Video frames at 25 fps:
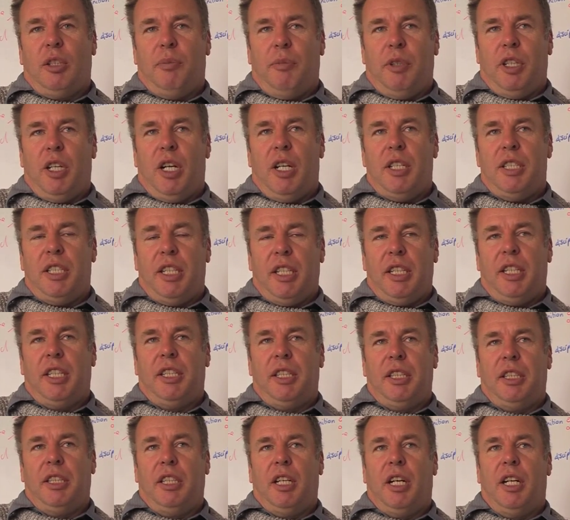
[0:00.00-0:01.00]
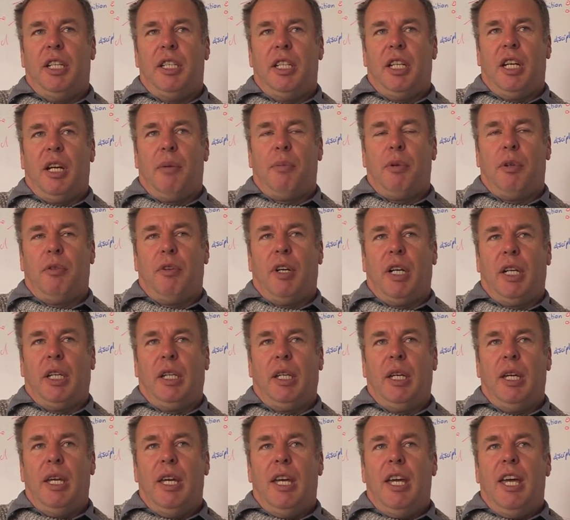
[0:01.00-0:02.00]
them the idea, getting the idea up and running.
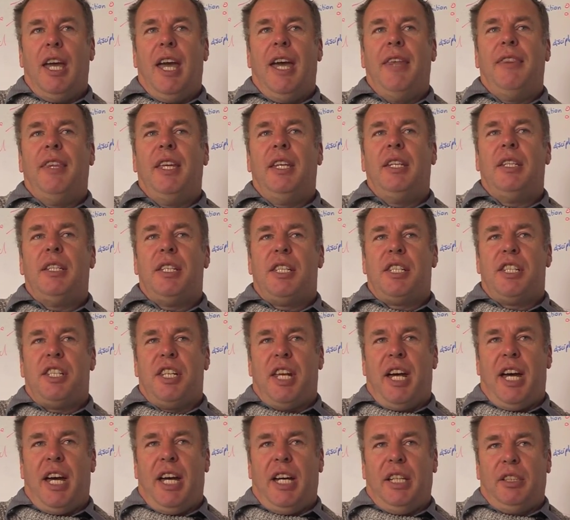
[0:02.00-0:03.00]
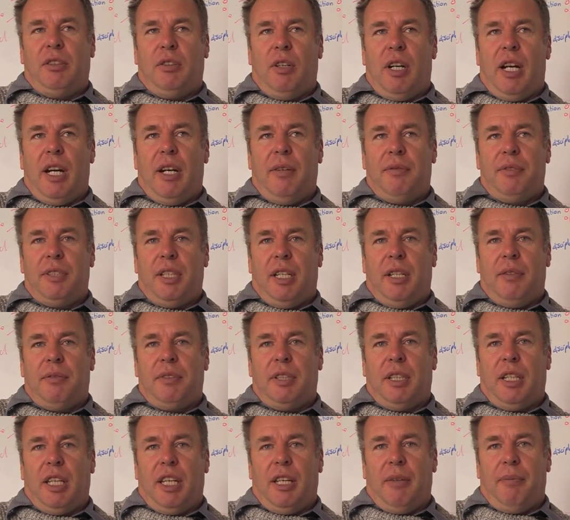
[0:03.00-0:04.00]
And then it's the hard graft
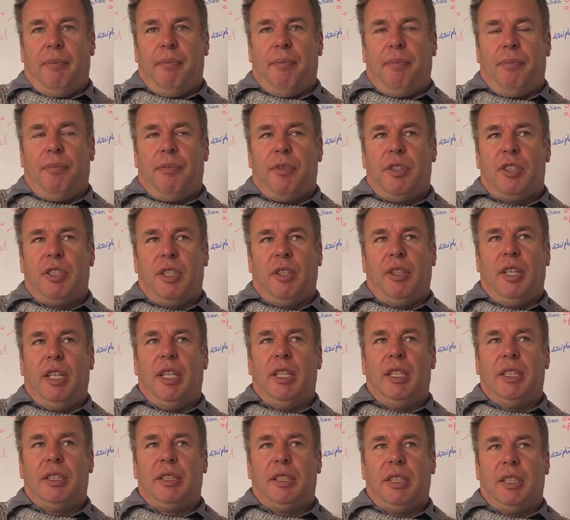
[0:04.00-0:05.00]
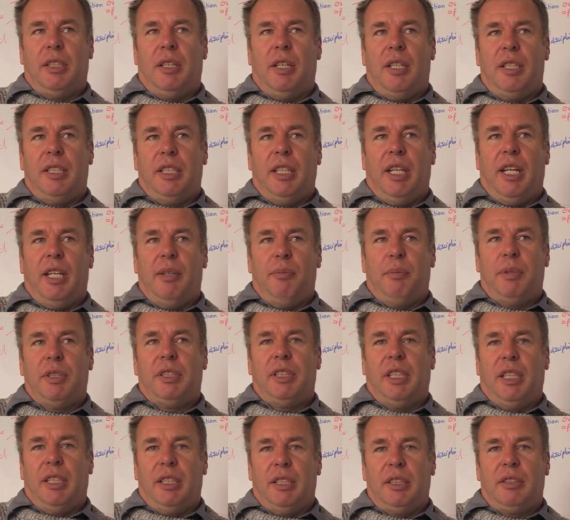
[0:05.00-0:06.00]
after that. So then it's the
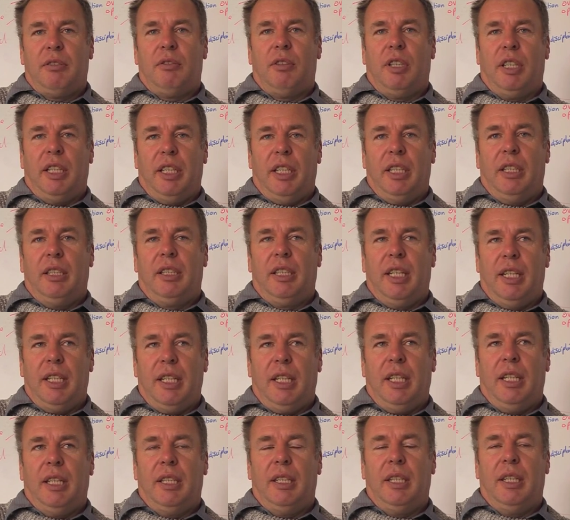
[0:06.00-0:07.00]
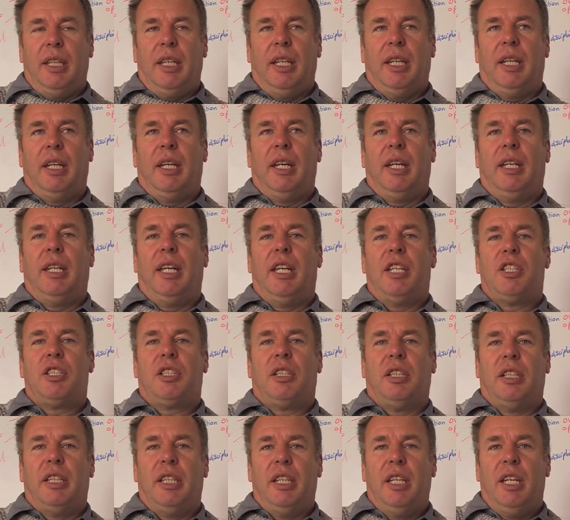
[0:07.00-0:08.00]
98%. It's really getting in there and
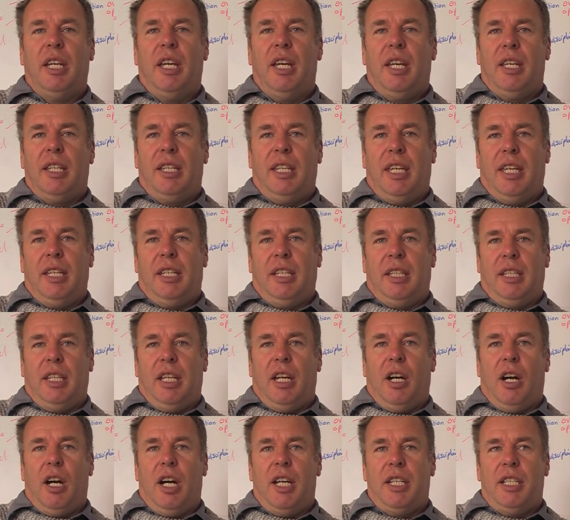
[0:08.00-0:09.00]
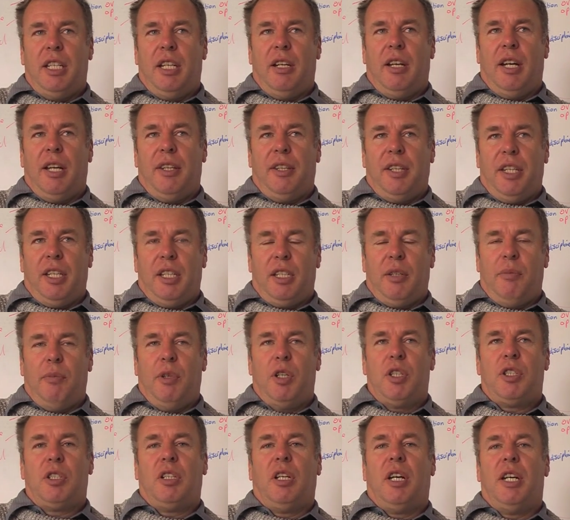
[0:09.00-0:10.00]
actually getting that idea out there,
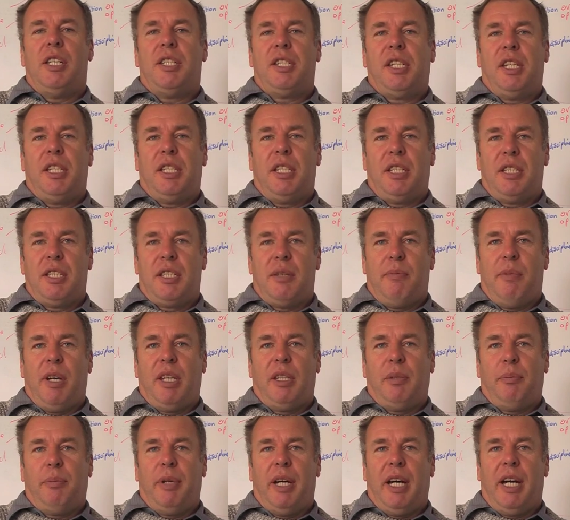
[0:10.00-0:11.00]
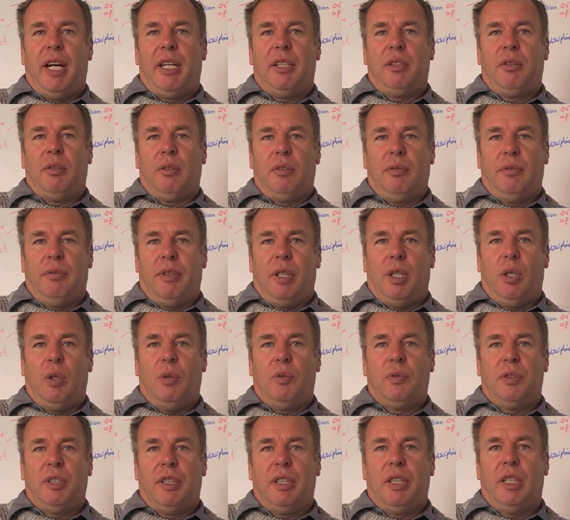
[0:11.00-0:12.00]
commercialised, getting some other partner
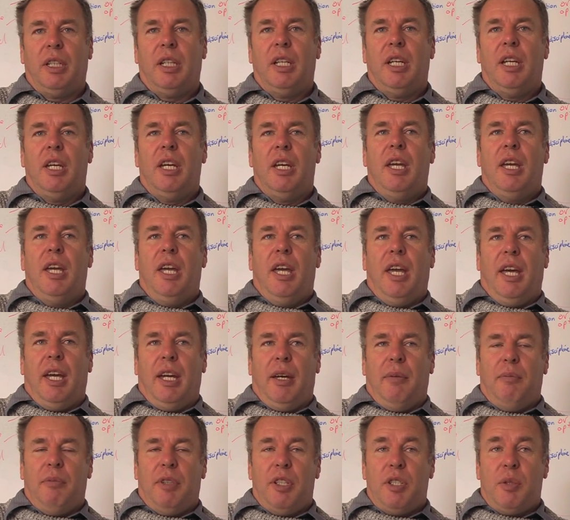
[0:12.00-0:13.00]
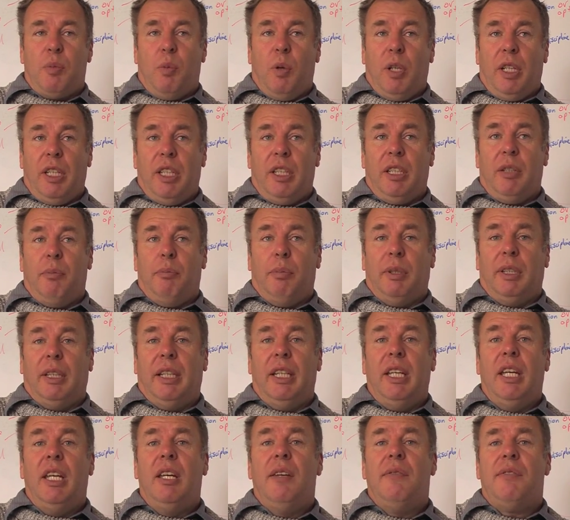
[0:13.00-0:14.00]
involved in it that's willing and
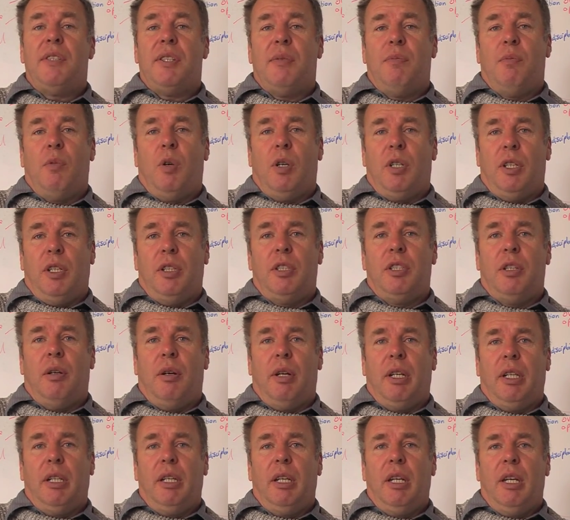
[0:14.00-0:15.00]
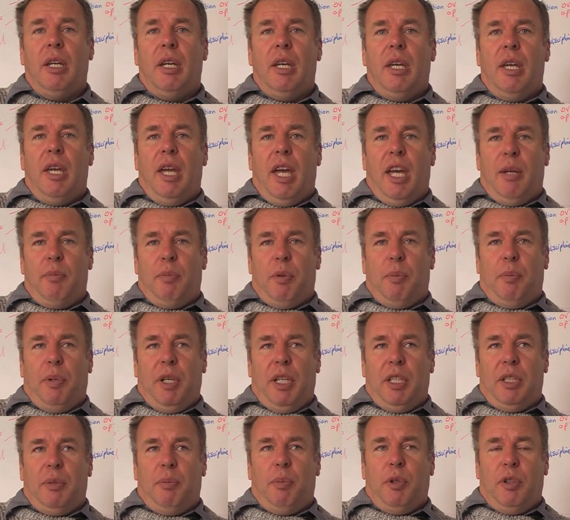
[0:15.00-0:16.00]
believes in what you're doing and
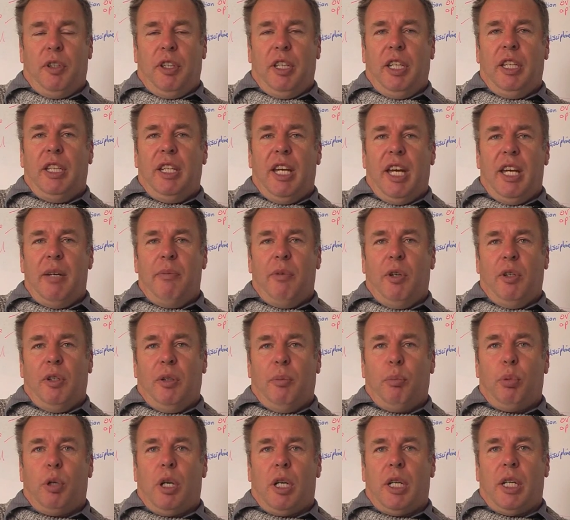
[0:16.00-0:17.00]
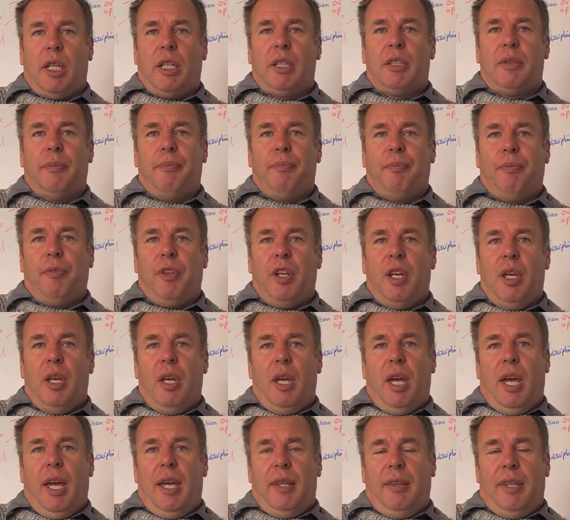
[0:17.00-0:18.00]
prepared to put their name on the product.
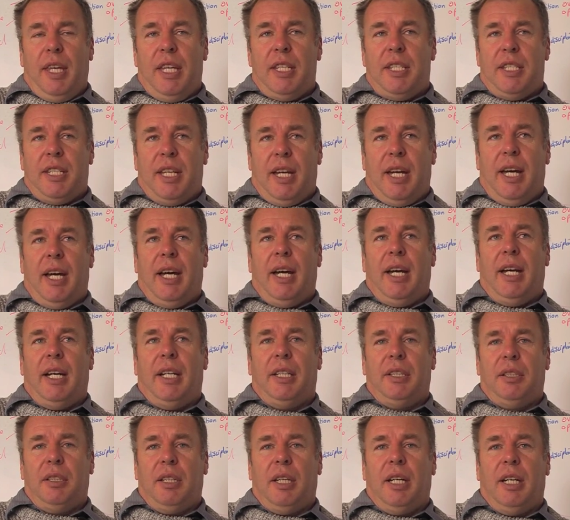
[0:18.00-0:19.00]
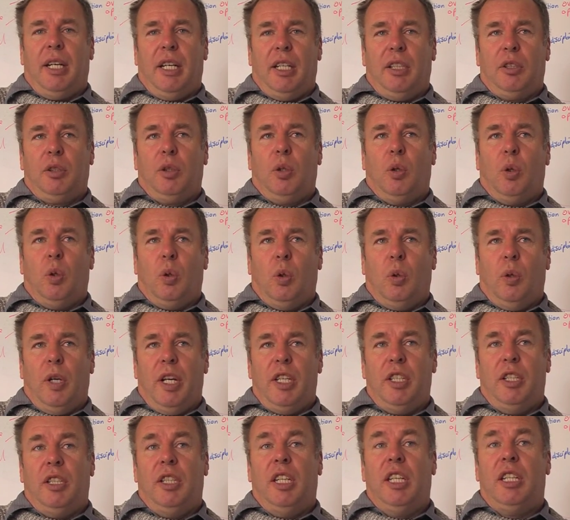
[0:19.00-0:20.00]
And that's a hard call,
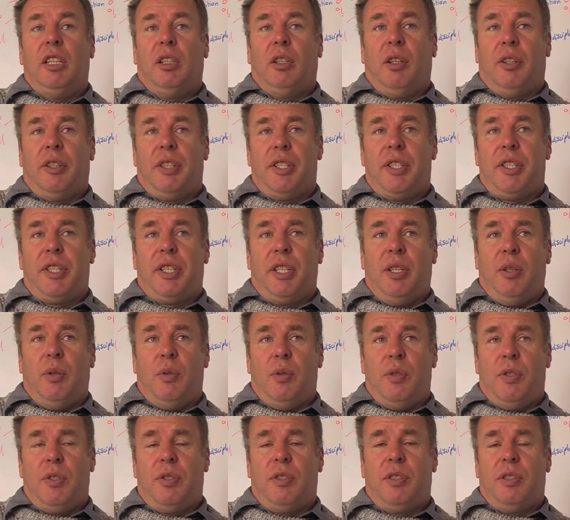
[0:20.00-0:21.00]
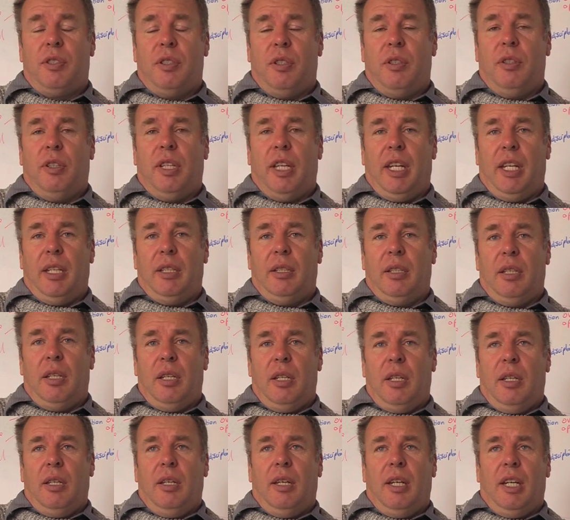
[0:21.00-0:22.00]
and you need a lot of skills to do that.
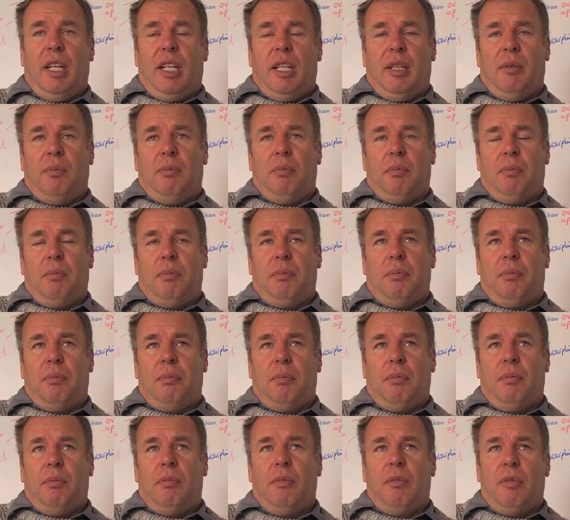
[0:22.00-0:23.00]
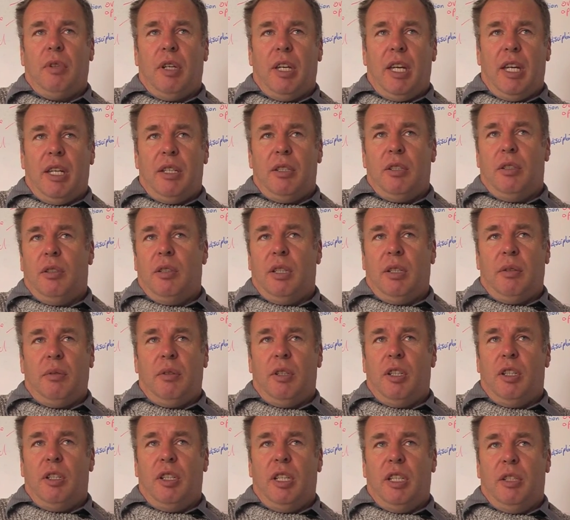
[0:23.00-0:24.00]
And you
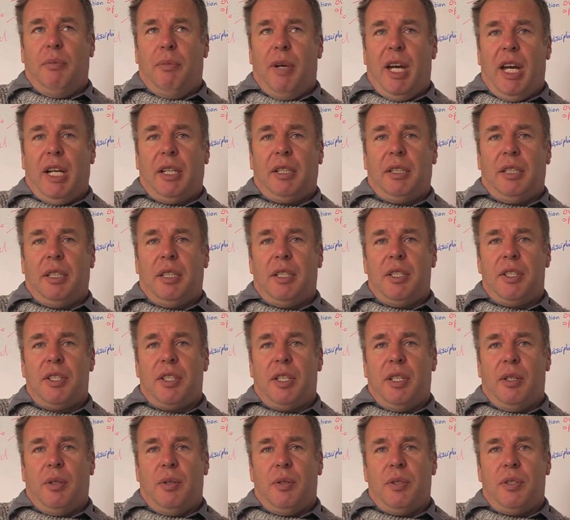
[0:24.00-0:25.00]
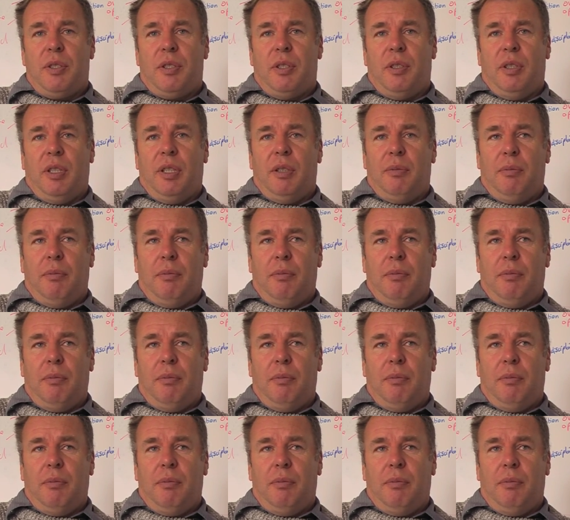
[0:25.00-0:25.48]
need marketing skills, you need